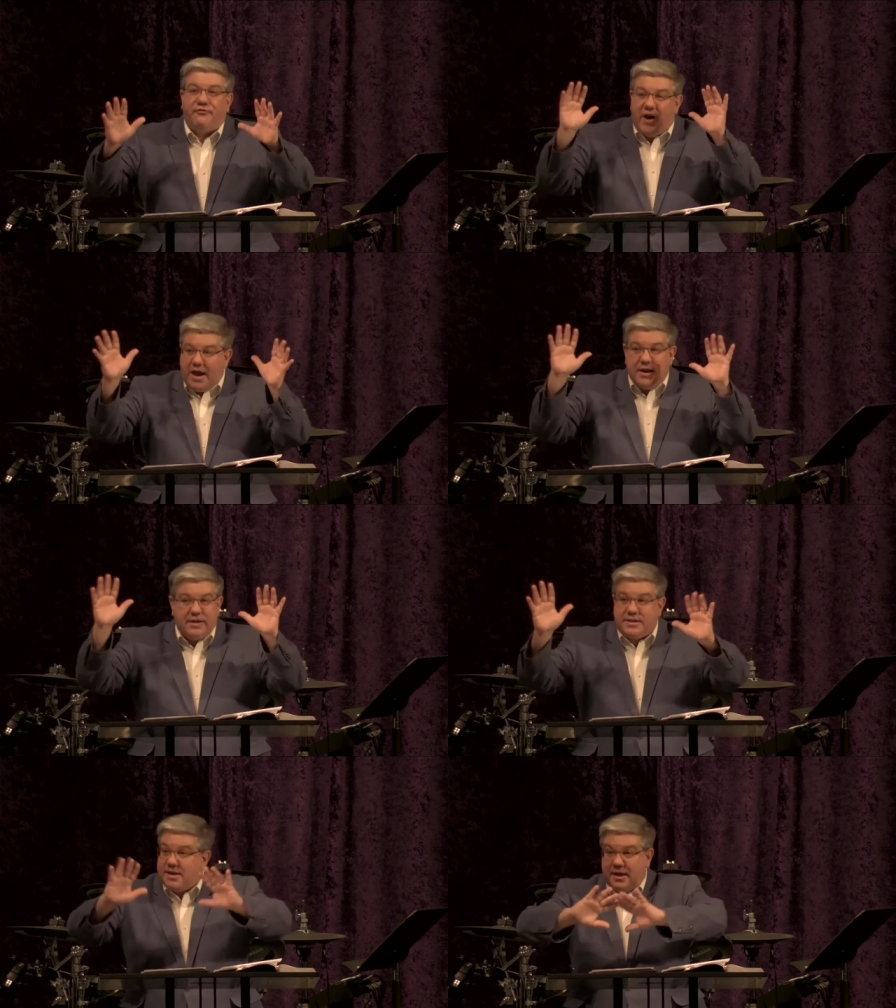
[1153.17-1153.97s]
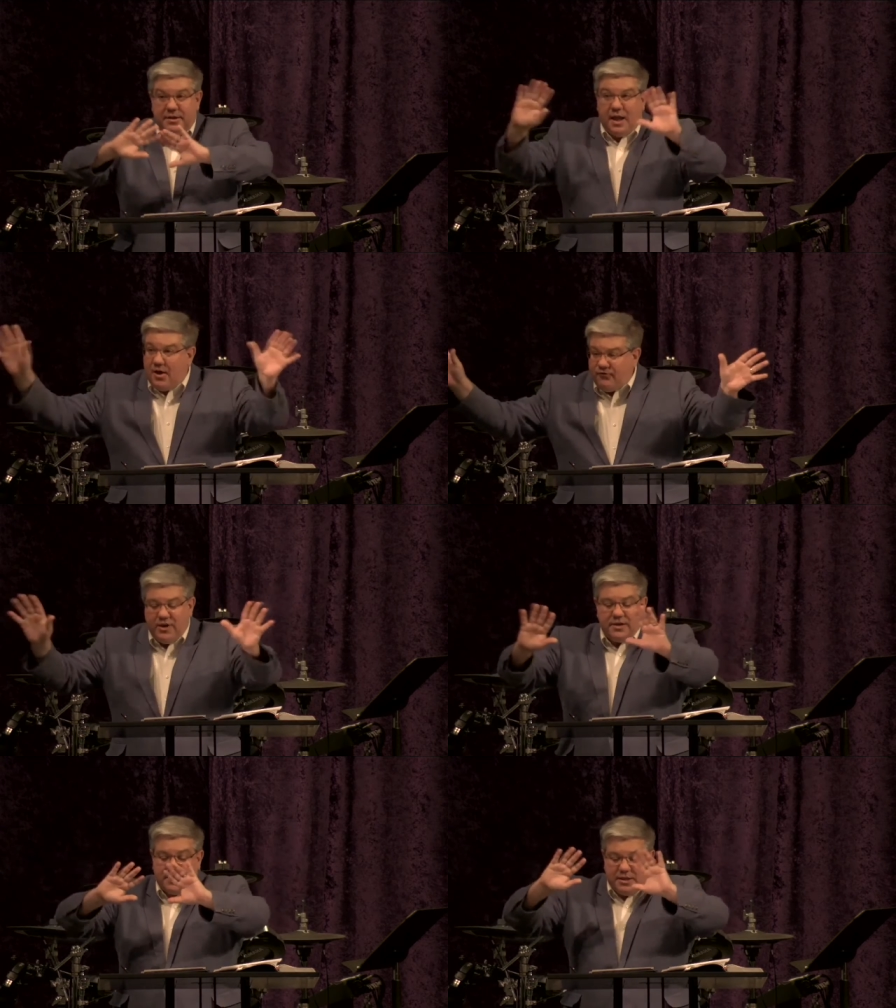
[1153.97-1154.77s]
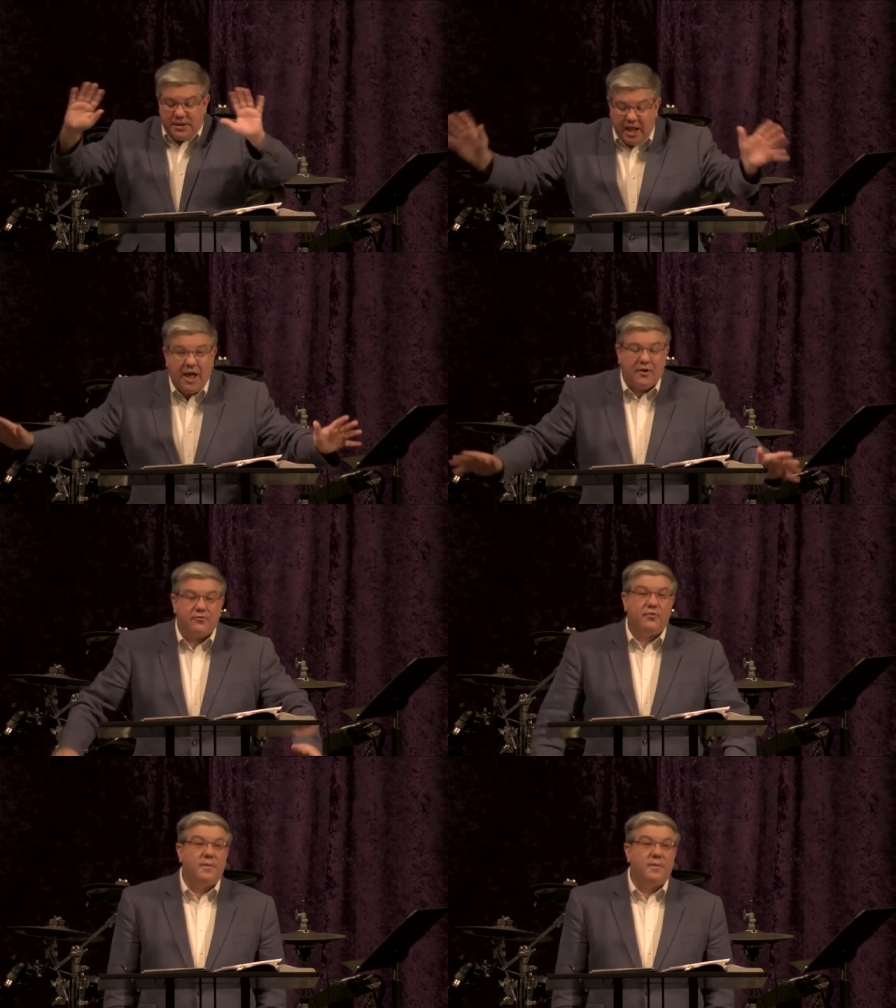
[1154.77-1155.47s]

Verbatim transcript: finally said, enough is enough.